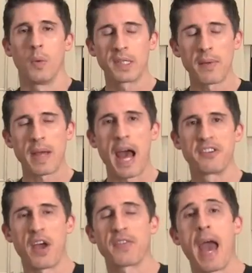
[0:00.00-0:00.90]
What's up
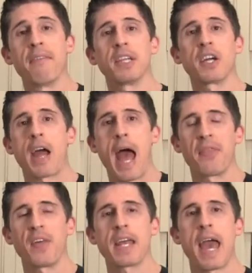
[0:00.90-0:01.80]
guys, Jeff Cavaliere,
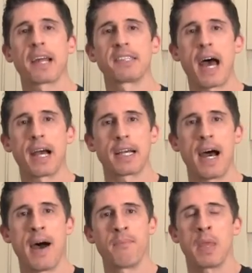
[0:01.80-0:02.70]

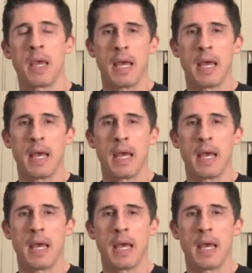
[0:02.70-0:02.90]
AthleanX.com.